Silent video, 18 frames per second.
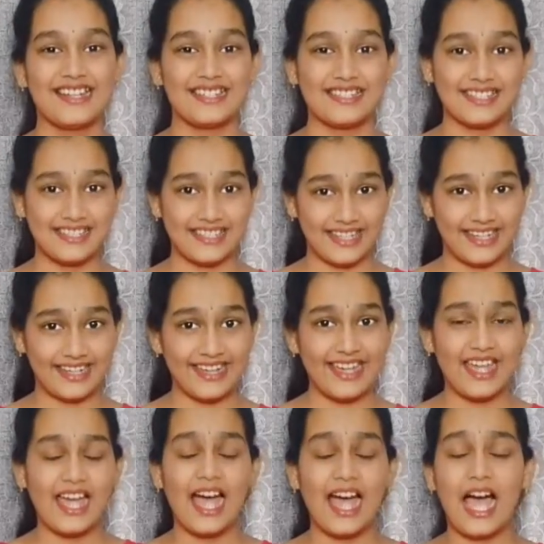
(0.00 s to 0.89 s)

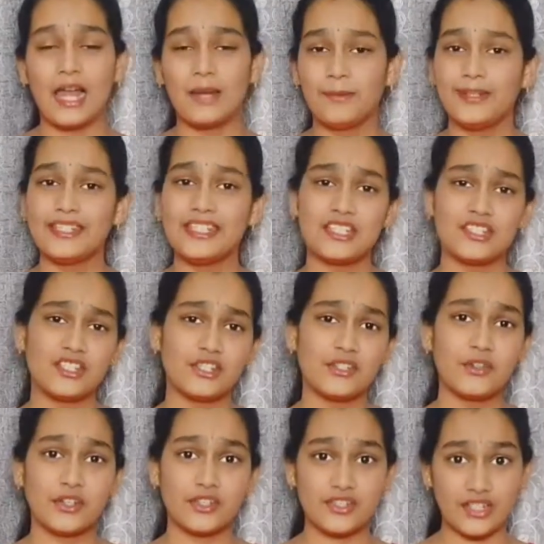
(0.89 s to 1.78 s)
Today, I'll be teaching
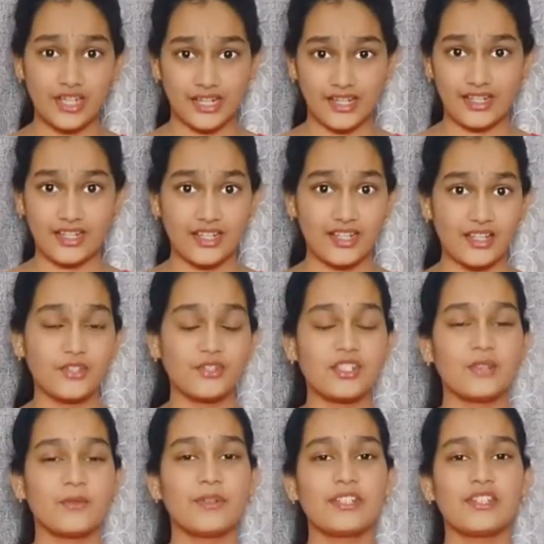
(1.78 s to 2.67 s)
you a trick
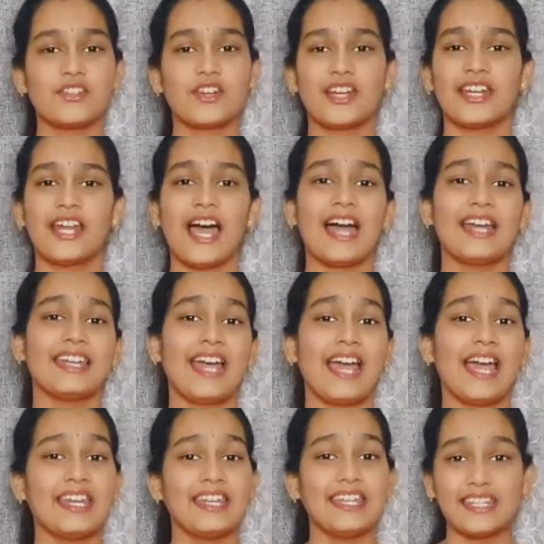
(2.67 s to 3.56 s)
using which you can add
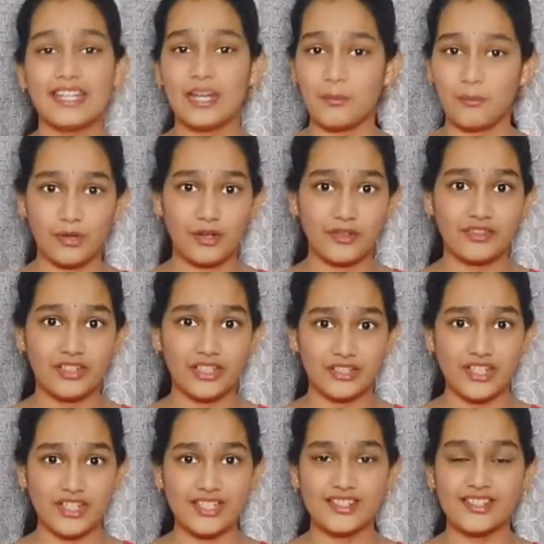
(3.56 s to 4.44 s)
any number of
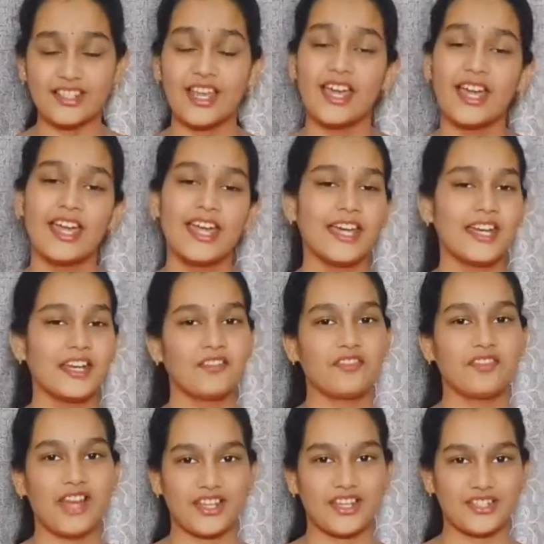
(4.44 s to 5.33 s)
digits in a
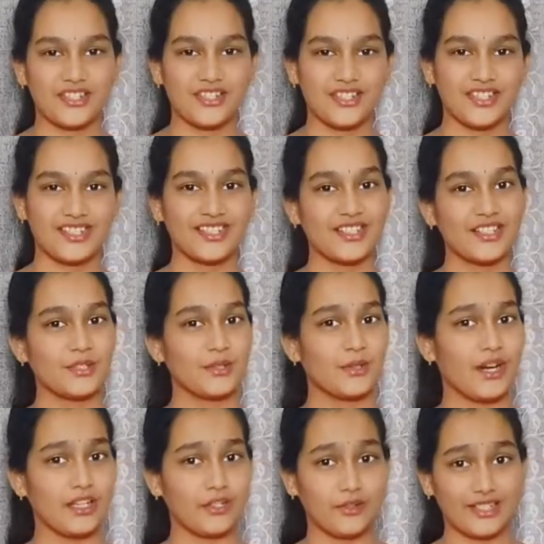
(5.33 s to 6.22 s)
flash. So,
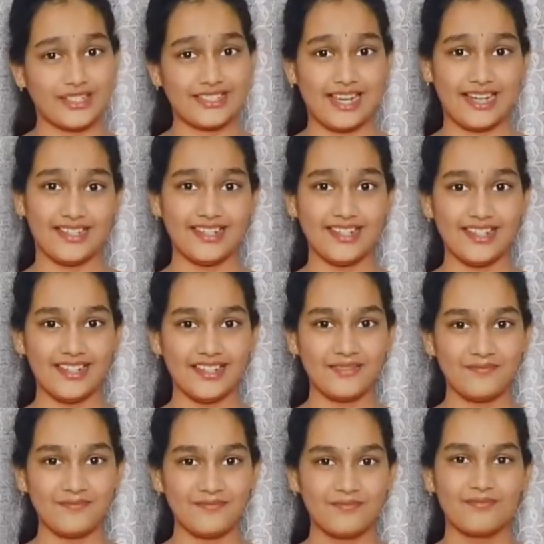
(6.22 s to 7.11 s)
are you excited?
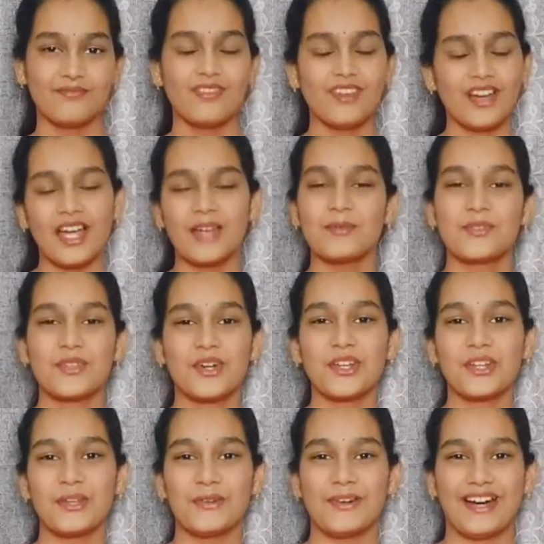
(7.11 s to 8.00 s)
I'm
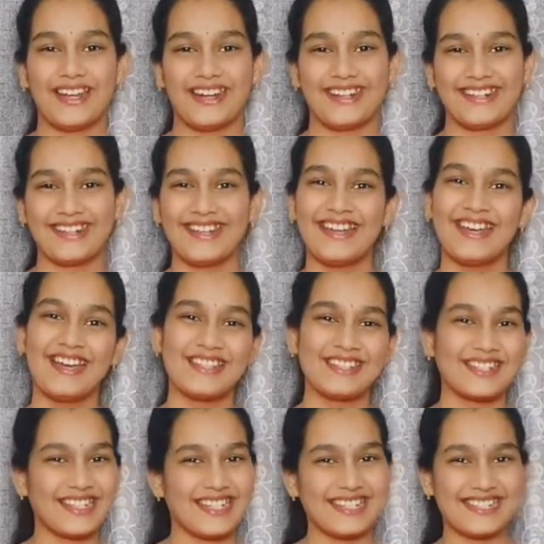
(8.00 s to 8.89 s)
sure you are.
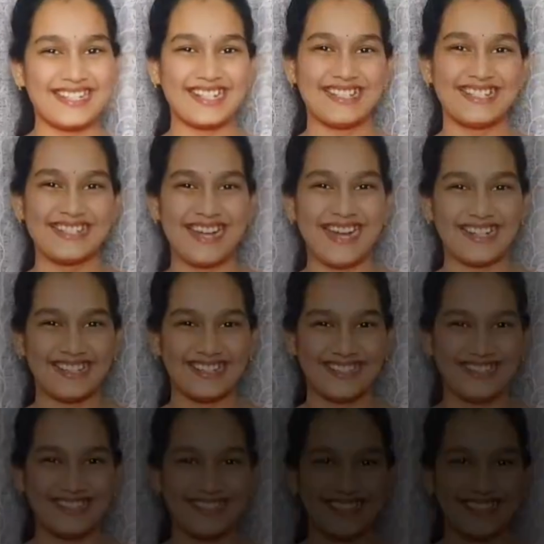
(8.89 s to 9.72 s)
So, let's get started.